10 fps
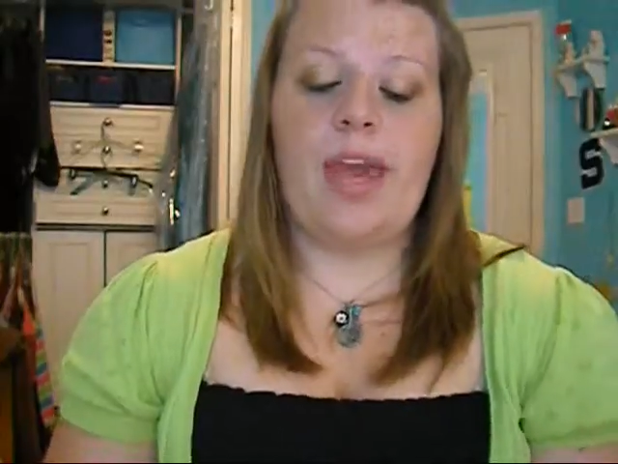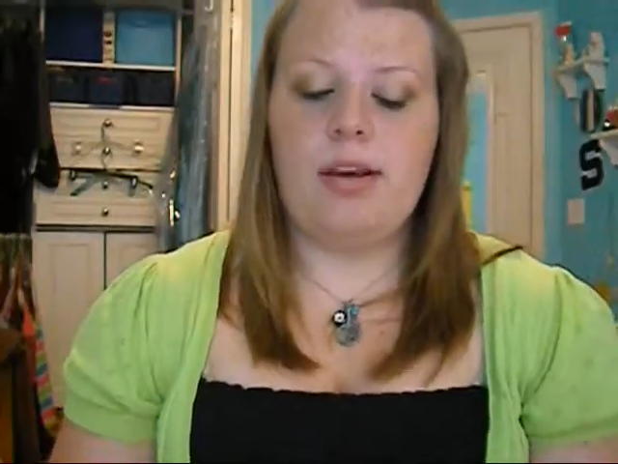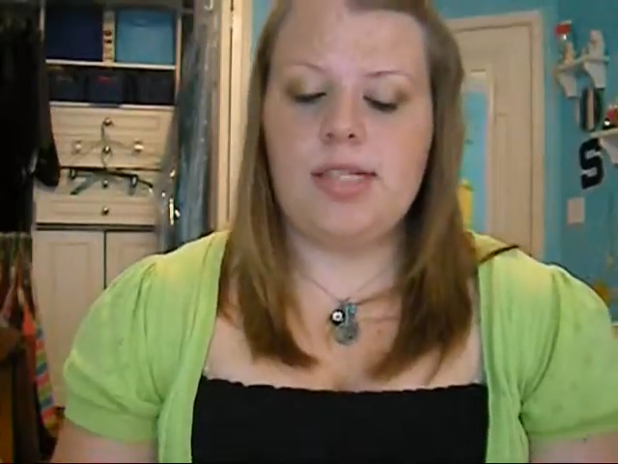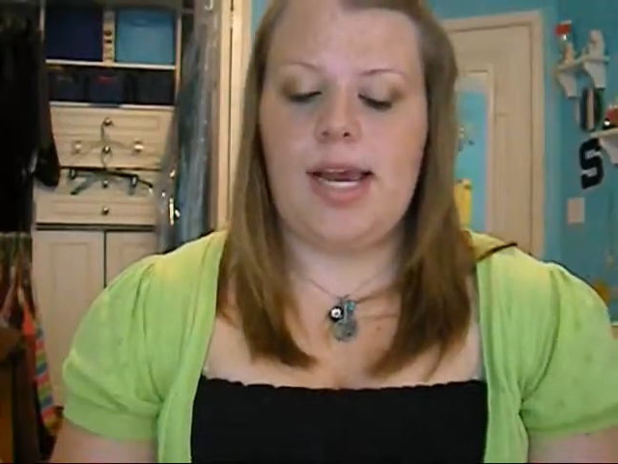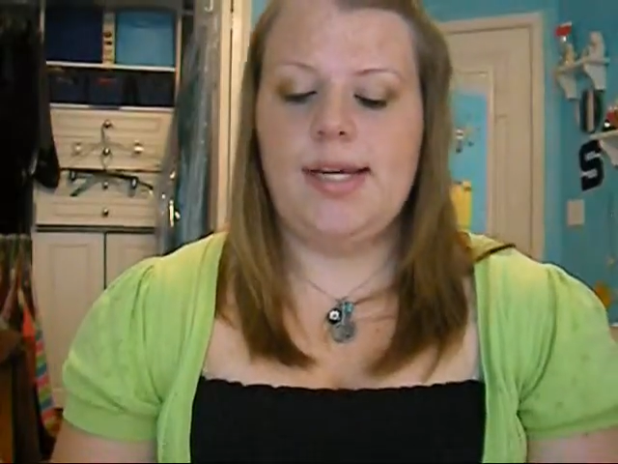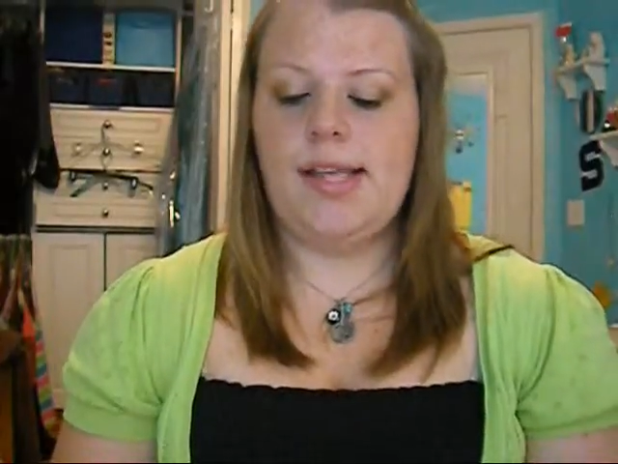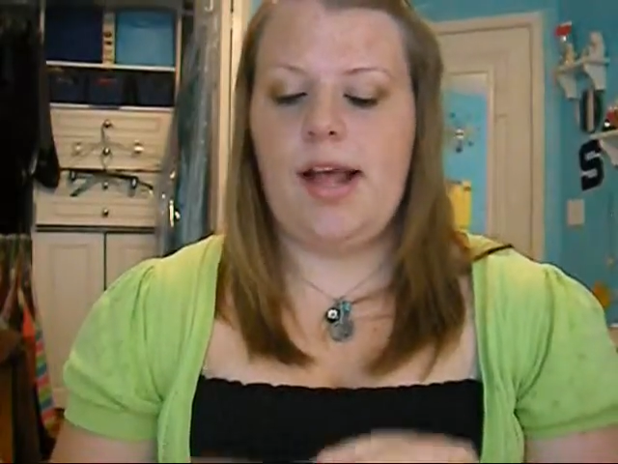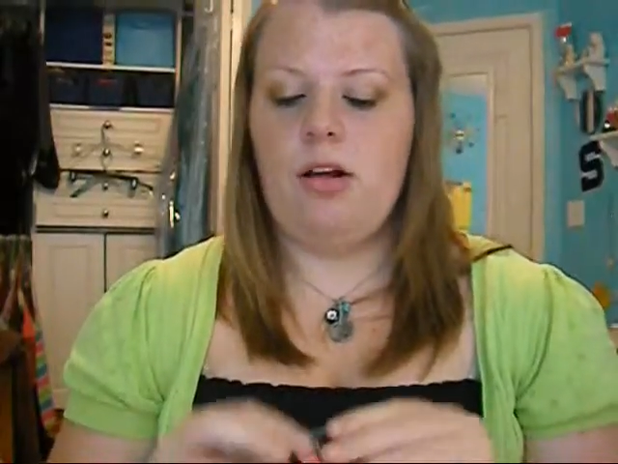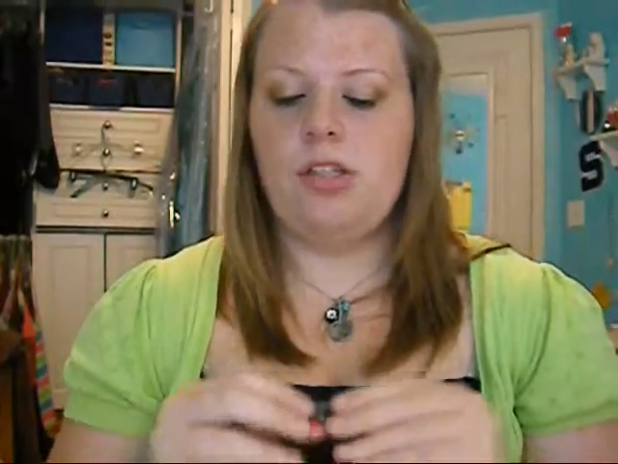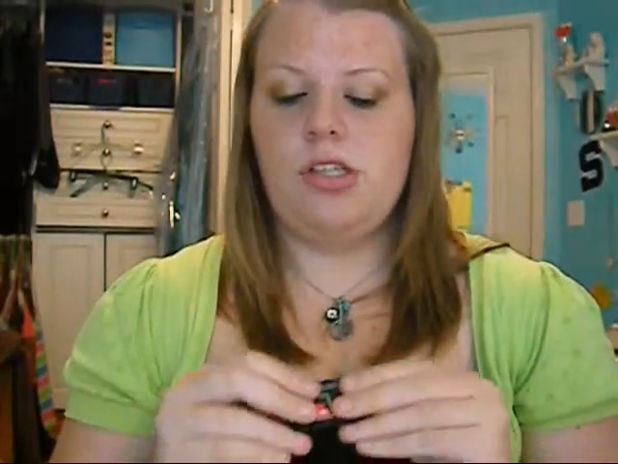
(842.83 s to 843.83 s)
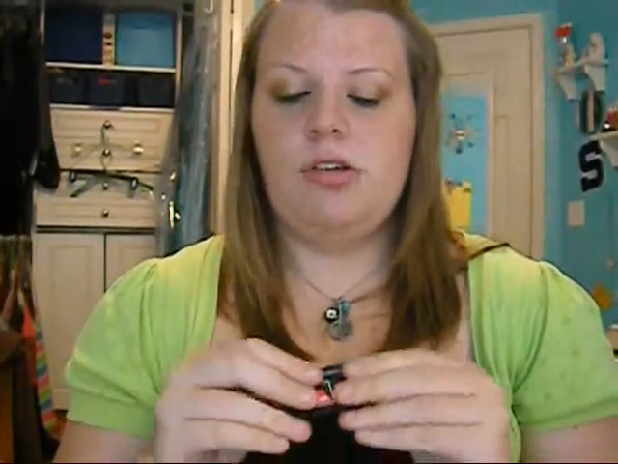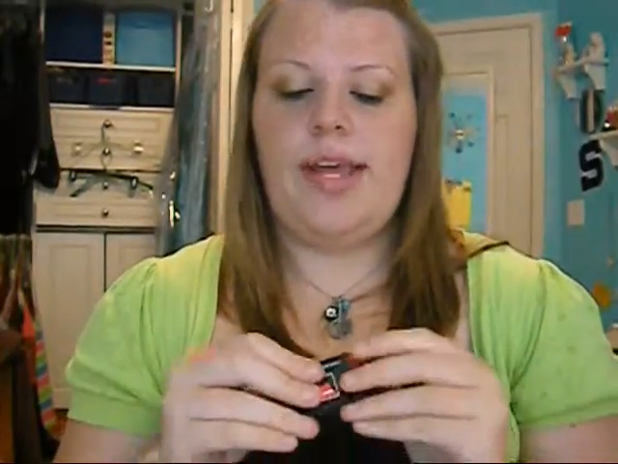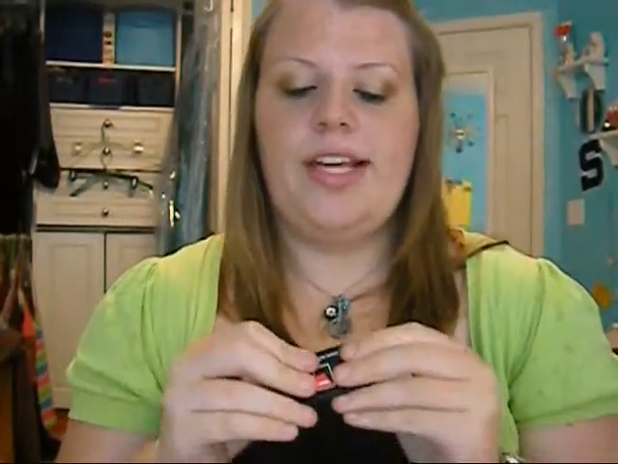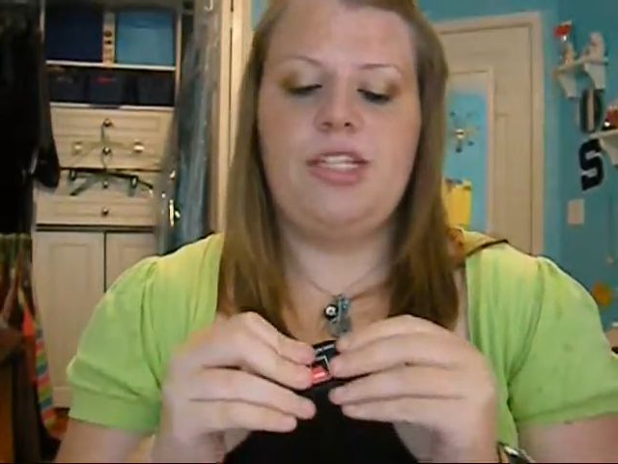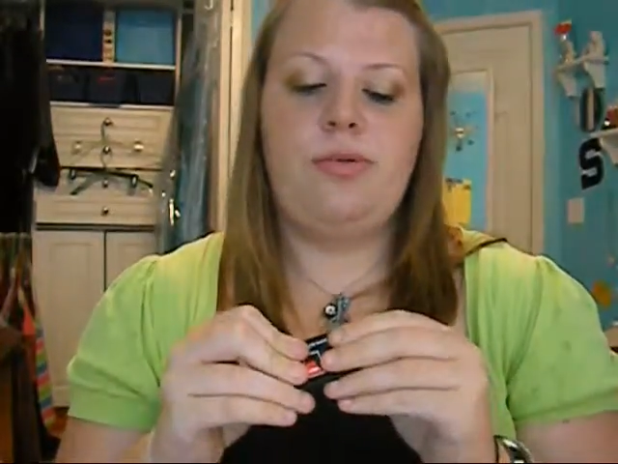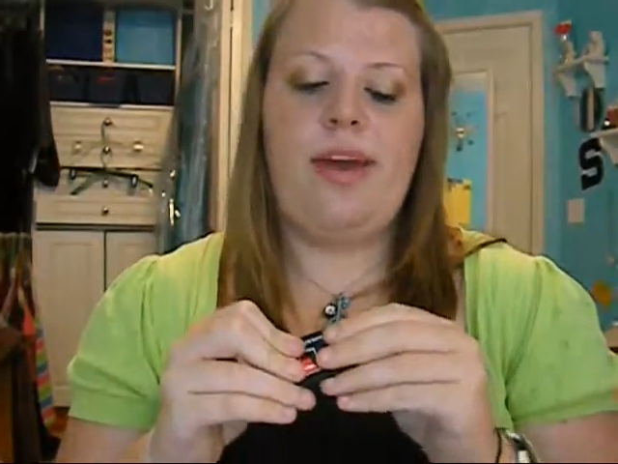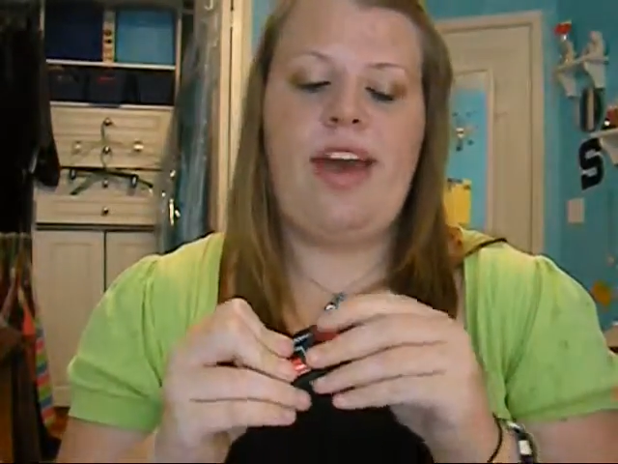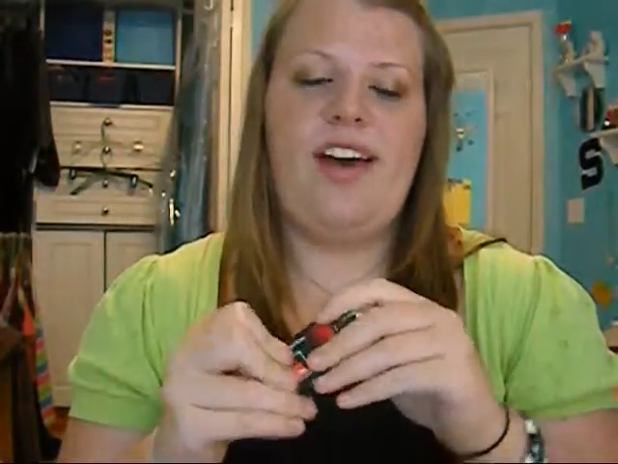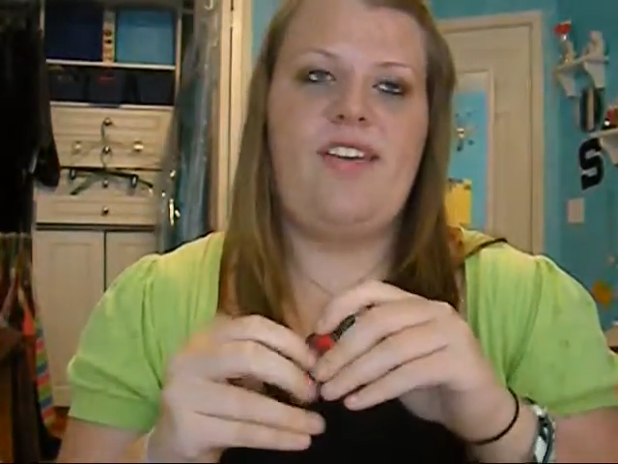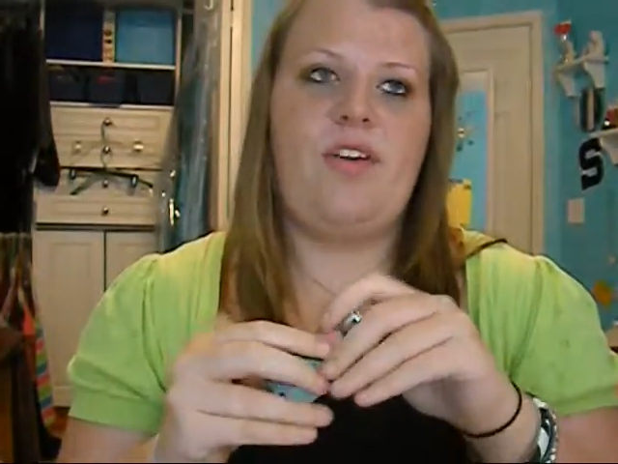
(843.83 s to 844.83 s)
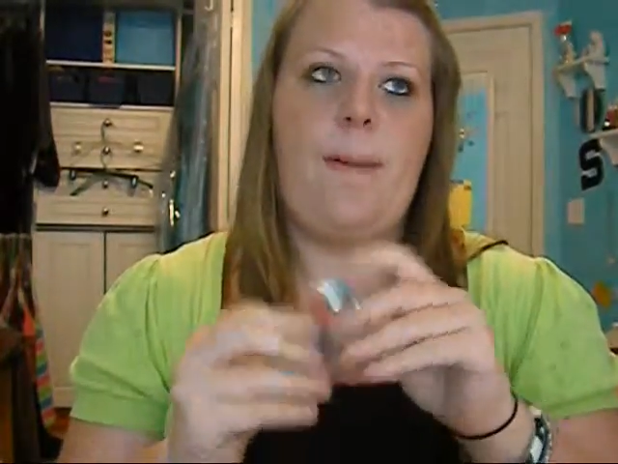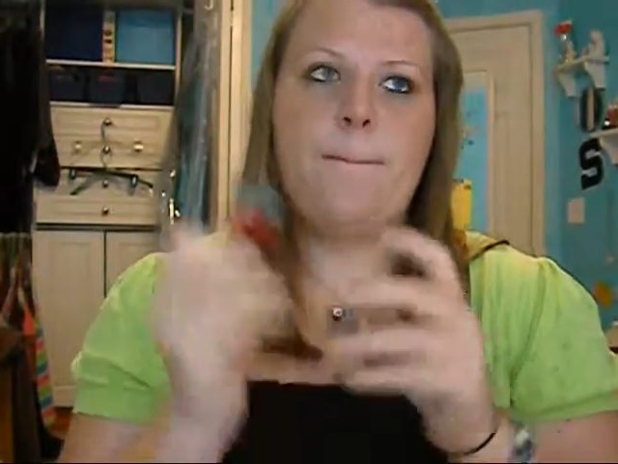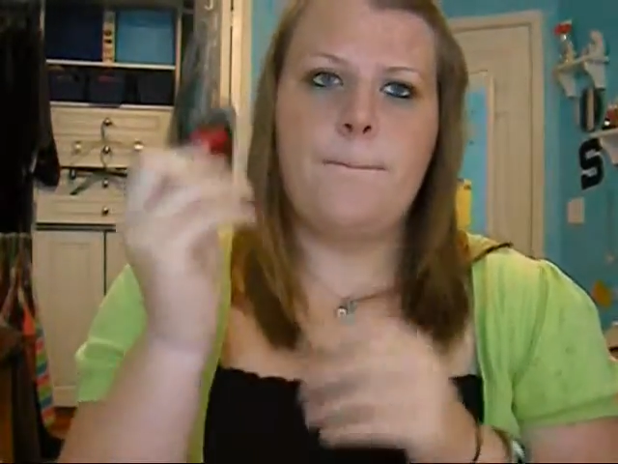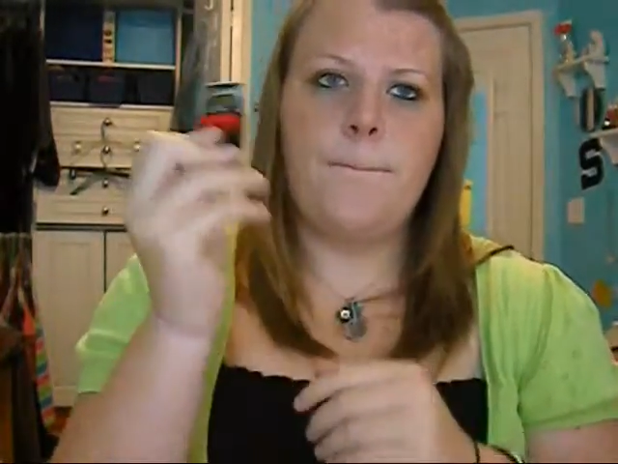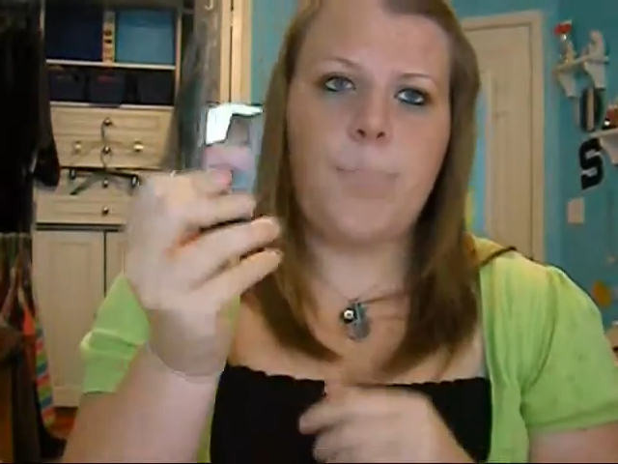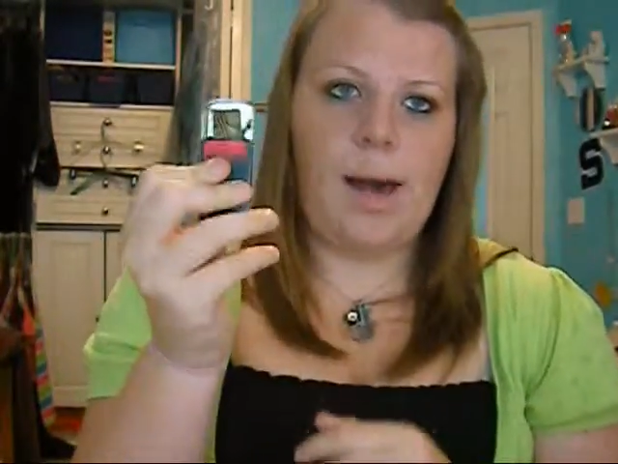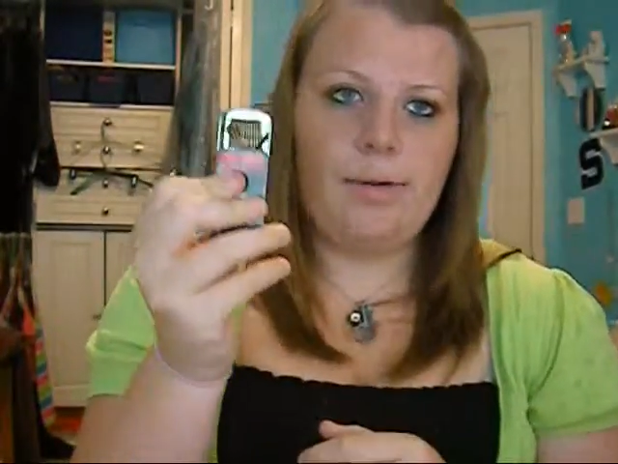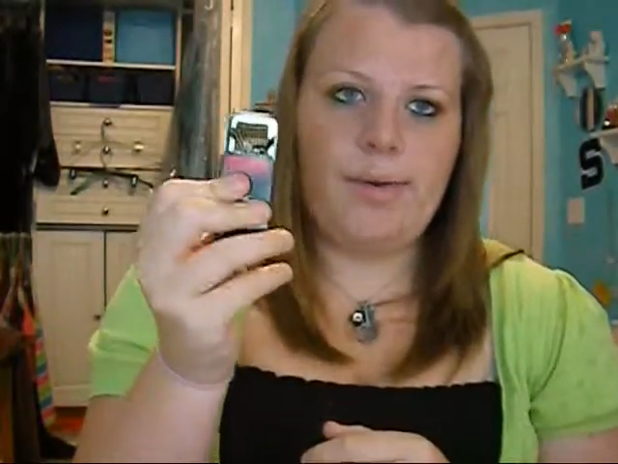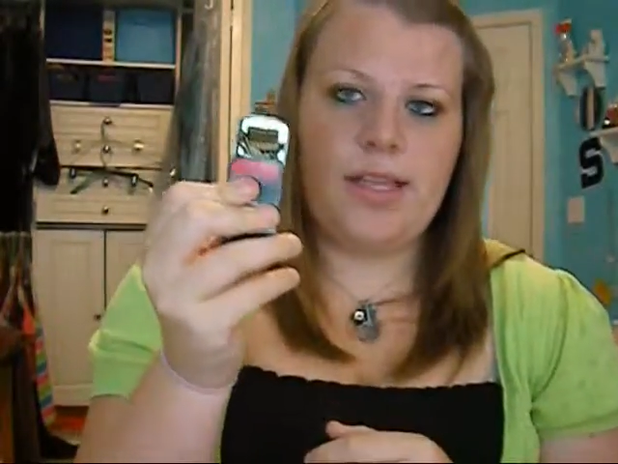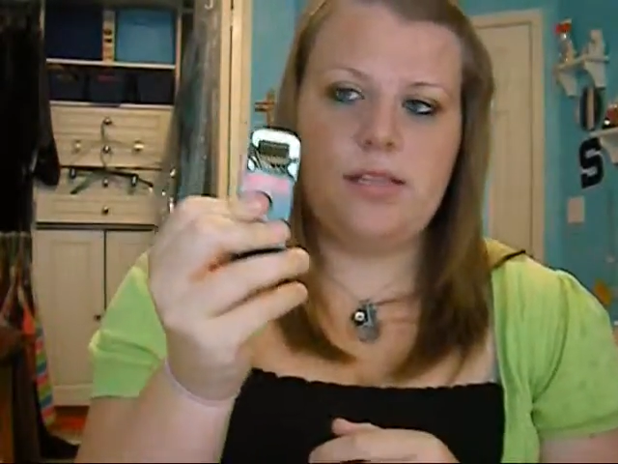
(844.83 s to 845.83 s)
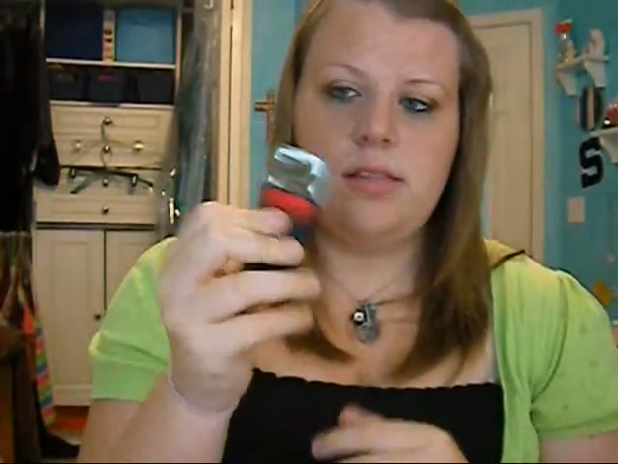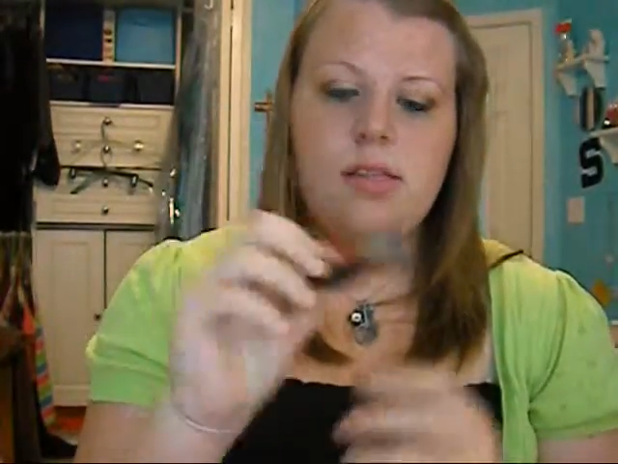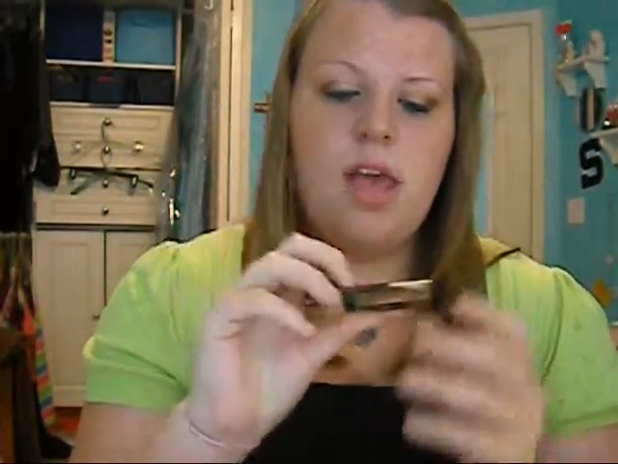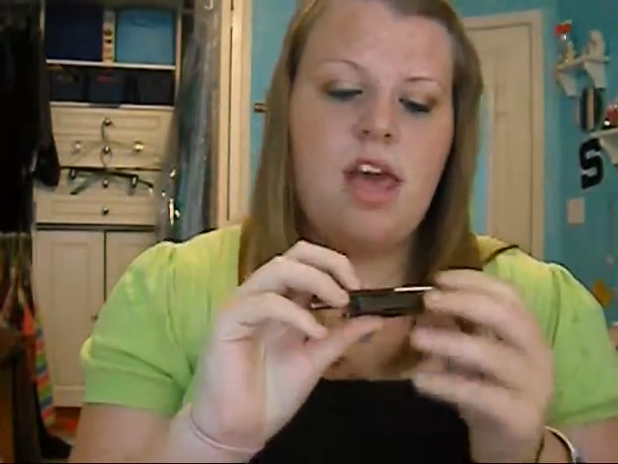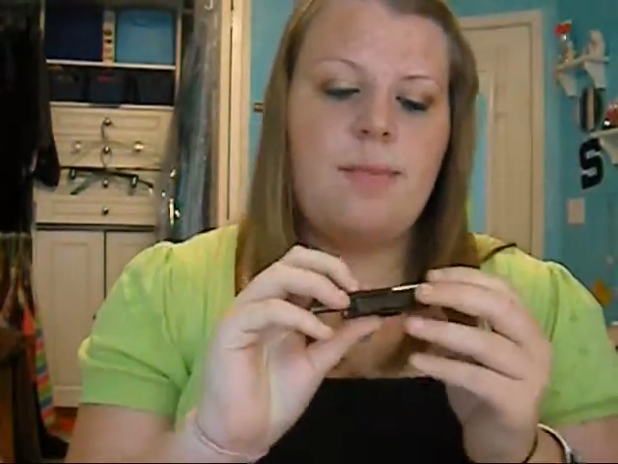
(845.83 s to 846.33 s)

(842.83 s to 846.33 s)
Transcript: with my hair ties, I also like to have bobby pins.